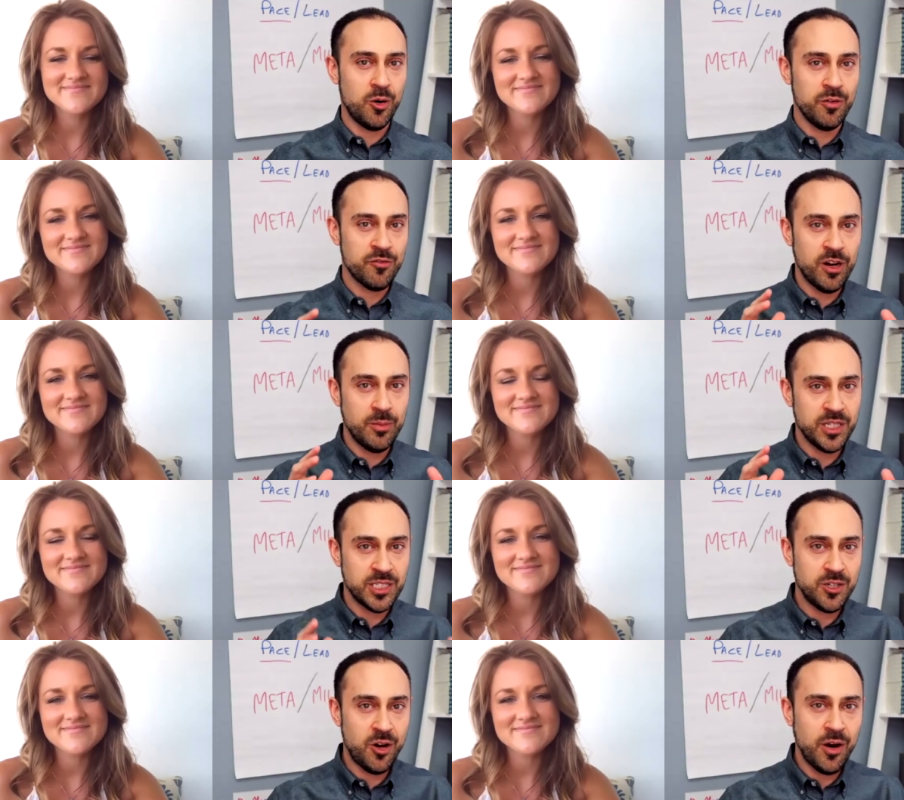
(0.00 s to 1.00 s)
Speaker 1: from the
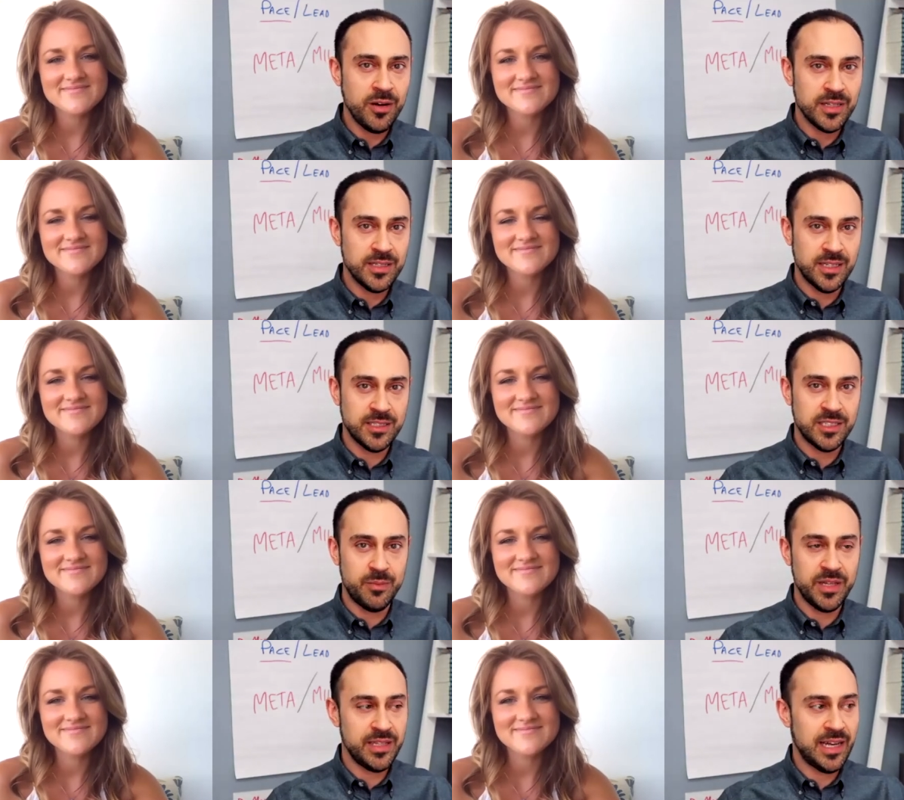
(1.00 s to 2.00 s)
start is this
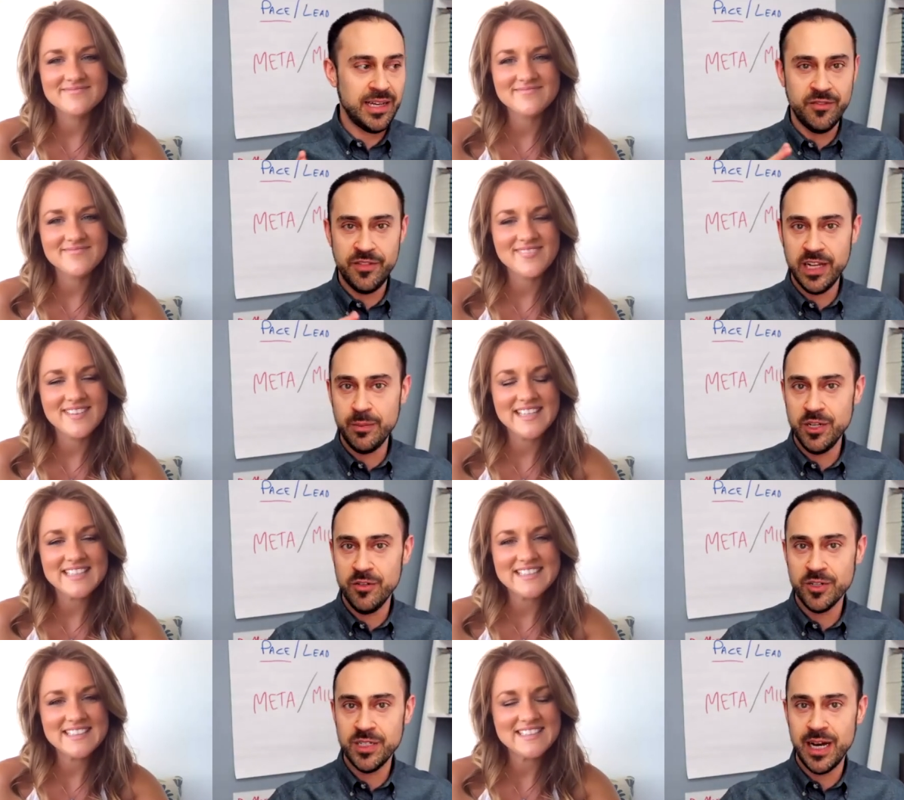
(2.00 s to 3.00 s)
something that developed
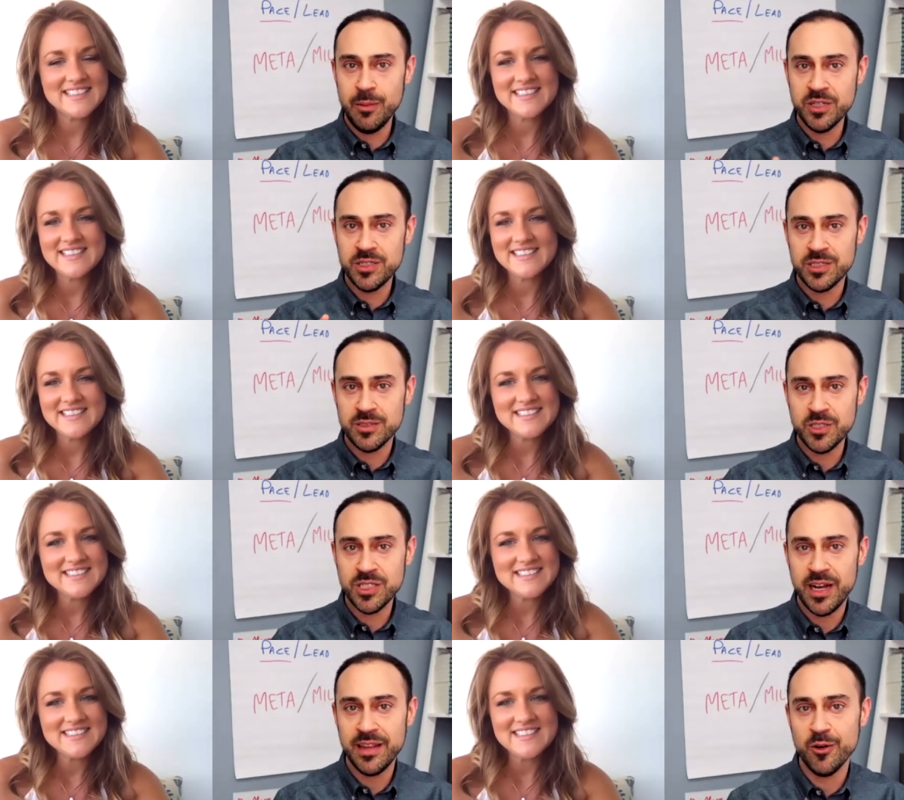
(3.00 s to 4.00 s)
over time what's what's
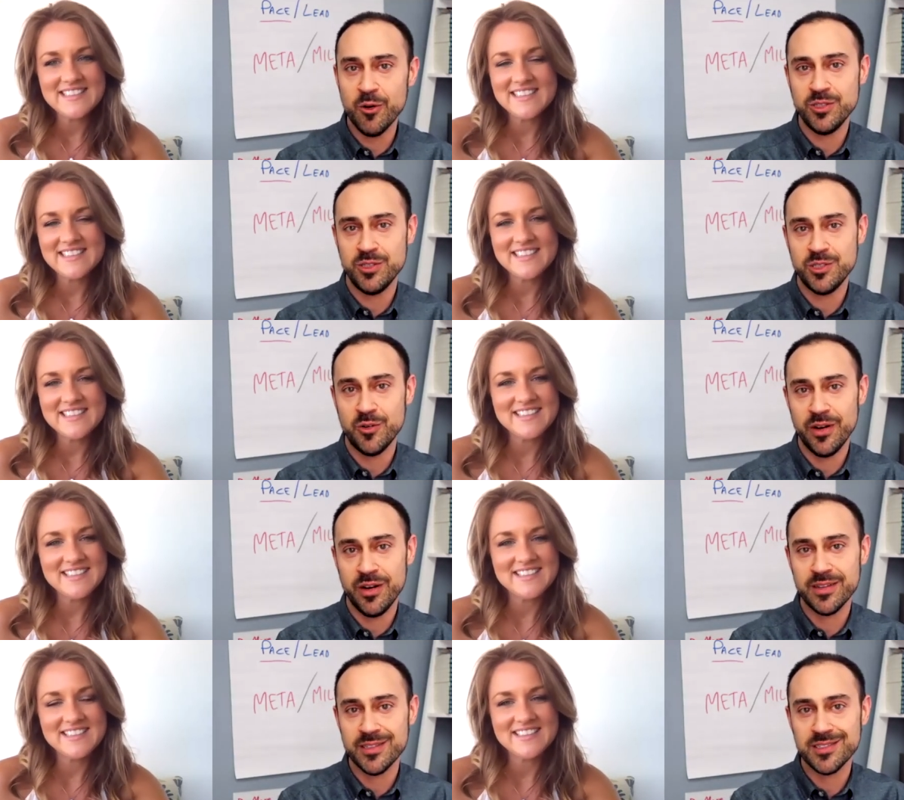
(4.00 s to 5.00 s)
kind of the origin story to
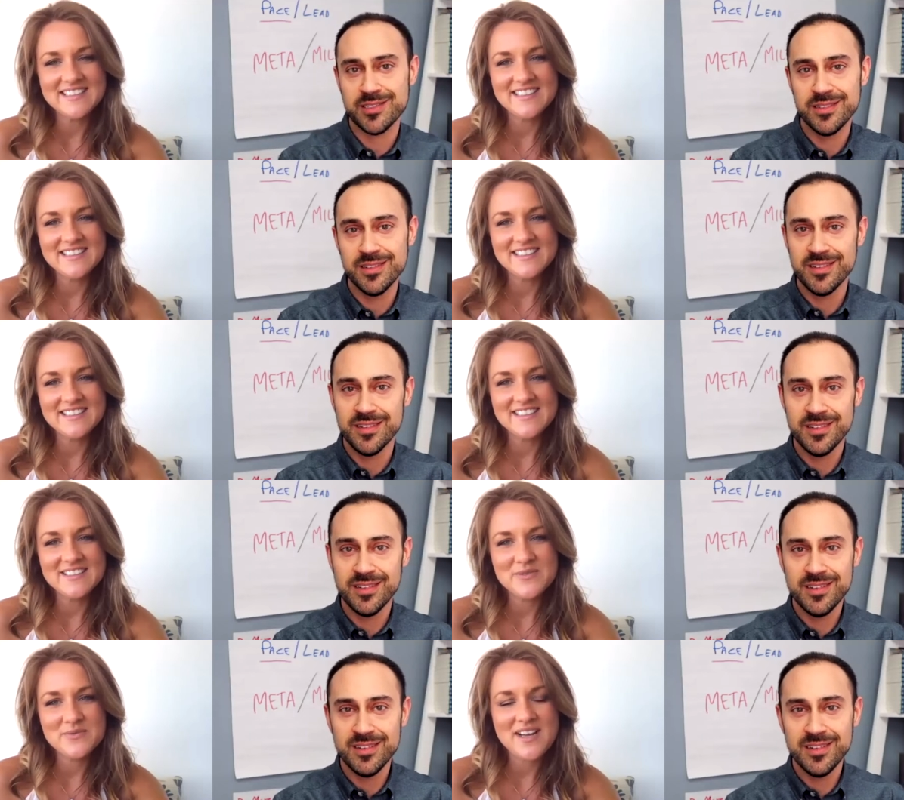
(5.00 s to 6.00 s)
this
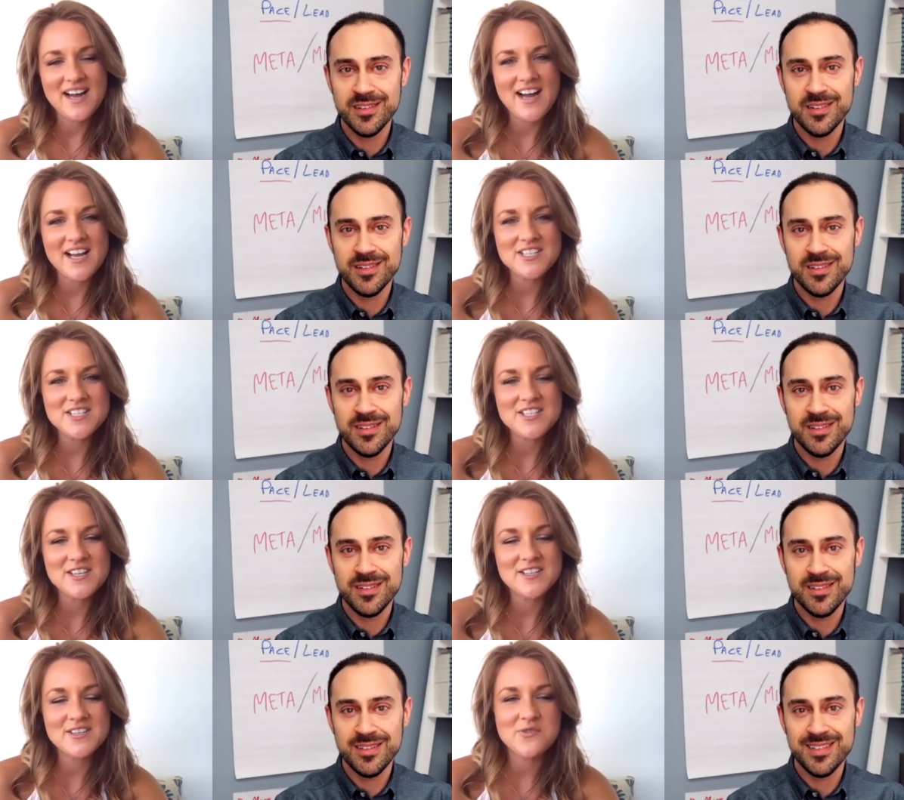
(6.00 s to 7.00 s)
Speaker 2: Gosh,
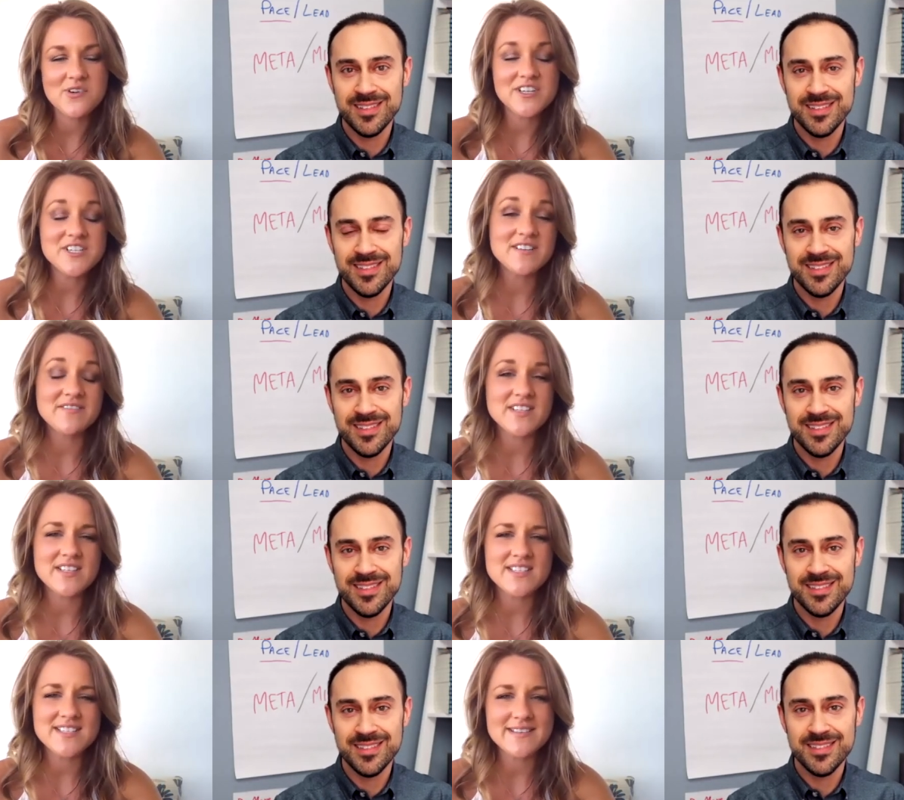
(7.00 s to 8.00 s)
the, the origin of
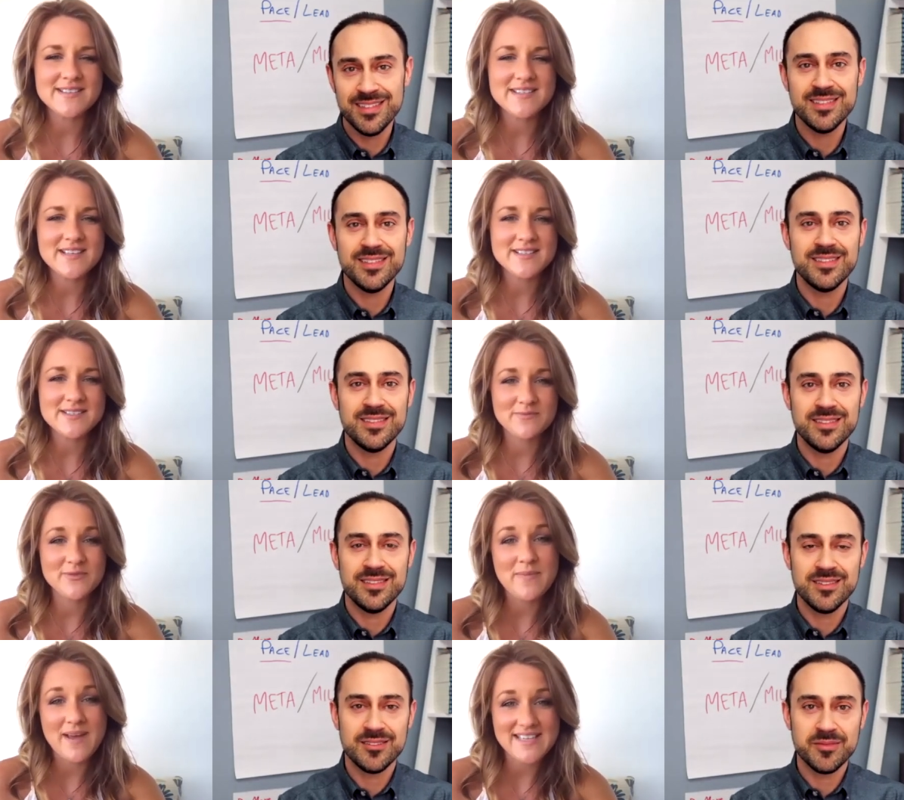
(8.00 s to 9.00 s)
this is is
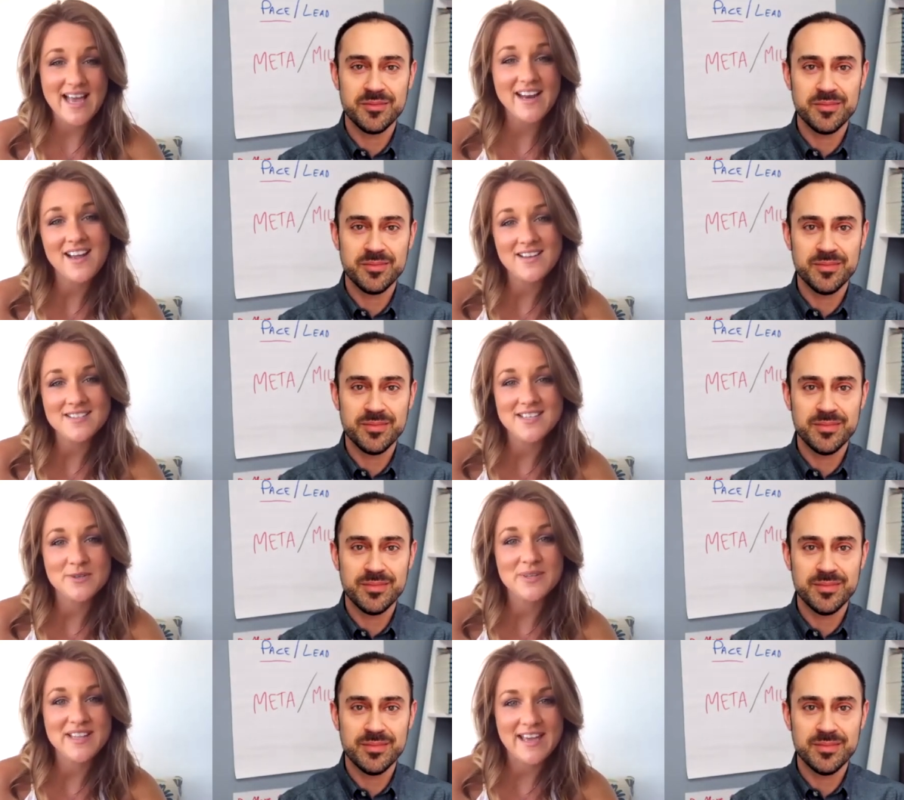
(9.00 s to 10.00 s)
when my dad got
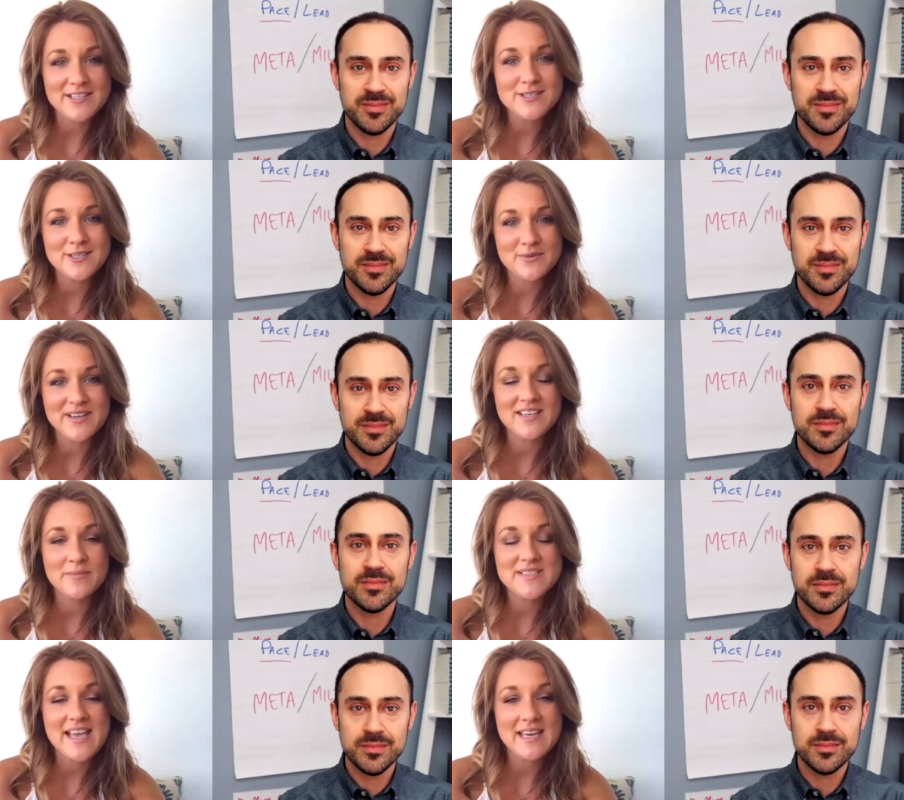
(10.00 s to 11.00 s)
sick with cancer. We ended
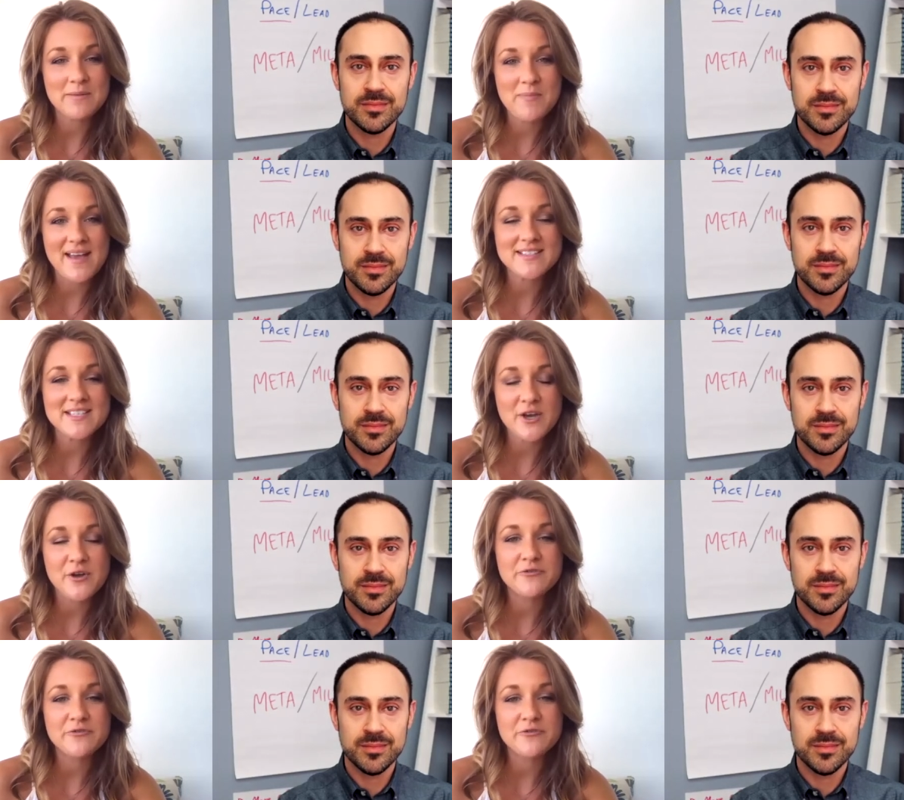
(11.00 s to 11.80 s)
up taking him to Mexico